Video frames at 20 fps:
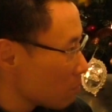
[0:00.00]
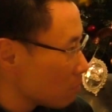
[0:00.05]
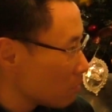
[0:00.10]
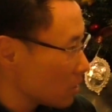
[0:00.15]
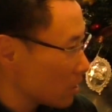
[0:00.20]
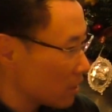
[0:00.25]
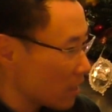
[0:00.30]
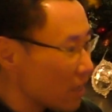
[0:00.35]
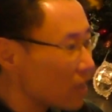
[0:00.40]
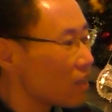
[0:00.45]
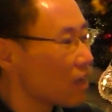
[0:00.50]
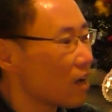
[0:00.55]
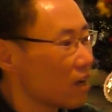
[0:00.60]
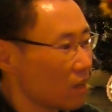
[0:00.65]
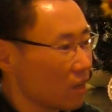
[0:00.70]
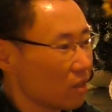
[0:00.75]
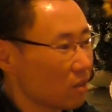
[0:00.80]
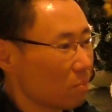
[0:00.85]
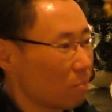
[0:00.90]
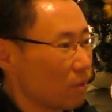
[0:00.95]
The data
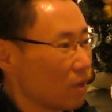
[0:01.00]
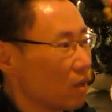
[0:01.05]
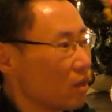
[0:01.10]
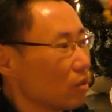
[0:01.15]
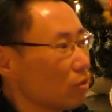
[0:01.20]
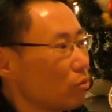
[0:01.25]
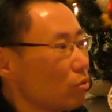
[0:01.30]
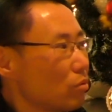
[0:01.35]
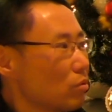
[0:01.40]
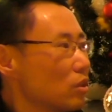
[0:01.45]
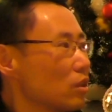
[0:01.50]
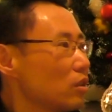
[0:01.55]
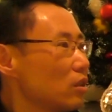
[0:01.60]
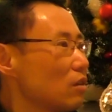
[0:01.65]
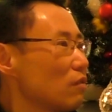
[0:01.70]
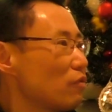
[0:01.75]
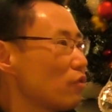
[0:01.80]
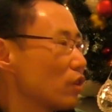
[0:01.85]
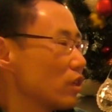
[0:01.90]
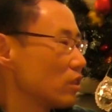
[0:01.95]
is belong to the
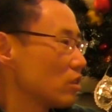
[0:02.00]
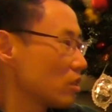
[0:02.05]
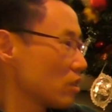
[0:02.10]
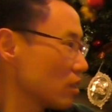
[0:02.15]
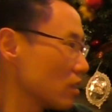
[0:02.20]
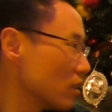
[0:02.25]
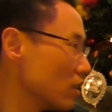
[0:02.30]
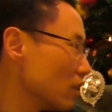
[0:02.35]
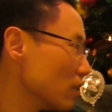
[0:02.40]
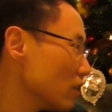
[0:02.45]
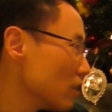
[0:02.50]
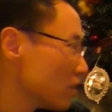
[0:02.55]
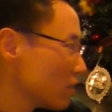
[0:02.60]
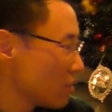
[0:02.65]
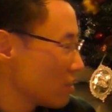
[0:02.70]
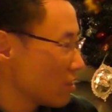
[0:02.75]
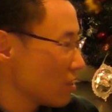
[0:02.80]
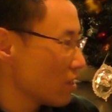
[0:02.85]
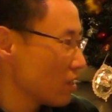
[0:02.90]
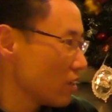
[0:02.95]
different uh,
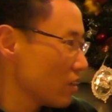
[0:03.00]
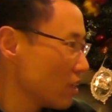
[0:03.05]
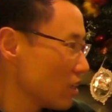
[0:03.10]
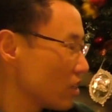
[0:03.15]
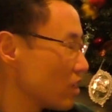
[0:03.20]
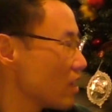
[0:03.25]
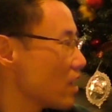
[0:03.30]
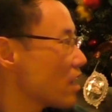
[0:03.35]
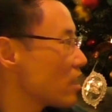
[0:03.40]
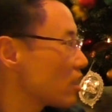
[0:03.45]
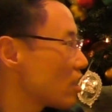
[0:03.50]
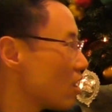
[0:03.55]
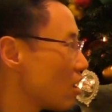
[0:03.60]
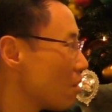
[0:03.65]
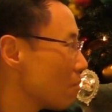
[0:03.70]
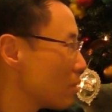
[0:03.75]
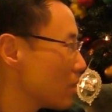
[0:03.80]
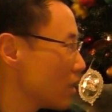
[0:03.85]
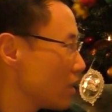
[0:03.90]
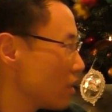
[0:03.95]
the internet
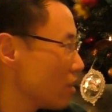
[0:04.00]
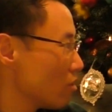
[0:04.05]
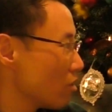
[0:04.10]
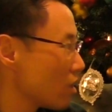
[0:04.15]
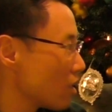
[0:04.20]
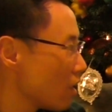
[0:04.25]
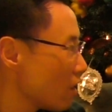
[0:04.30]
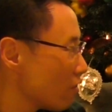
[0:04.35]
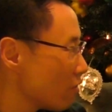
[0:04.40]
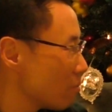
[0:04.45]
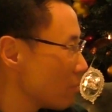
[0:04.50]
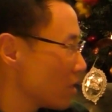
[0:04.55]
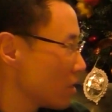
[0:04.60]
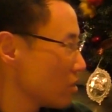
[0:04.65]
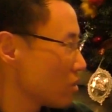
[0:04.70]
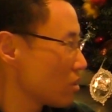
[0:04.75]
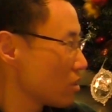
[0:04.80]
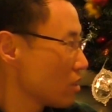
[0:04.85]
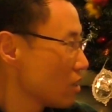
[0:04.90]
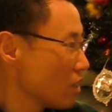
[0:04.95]
company or
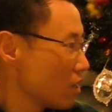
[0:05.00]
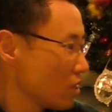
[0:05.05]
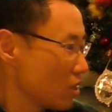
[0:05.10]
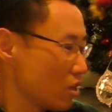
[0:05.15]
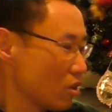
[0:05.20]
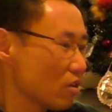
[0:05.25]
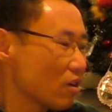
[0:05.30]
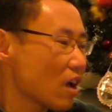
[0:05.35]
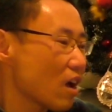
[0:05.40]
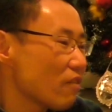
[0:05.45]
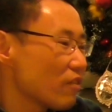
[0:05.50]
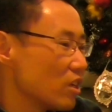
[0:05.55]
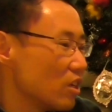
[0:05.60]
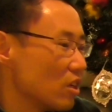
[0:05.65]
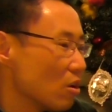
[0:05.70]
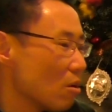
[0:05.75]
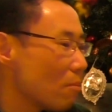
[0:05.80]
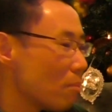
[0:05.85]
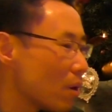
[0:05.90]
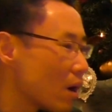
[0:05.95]
governments. Facebook. You have
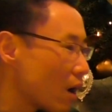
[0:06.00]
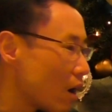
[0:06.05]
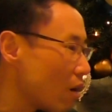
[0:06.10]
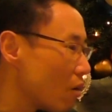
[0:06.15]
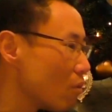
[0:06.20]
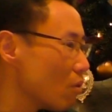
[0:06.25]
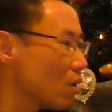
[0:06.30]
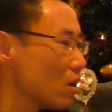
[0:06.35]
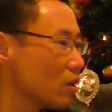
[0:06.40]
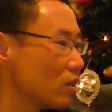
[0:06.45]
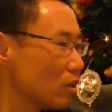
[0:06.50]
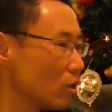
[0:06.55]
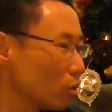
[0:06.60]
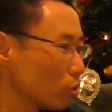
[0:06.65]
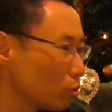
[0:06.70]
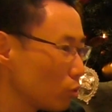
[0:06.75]
no power, no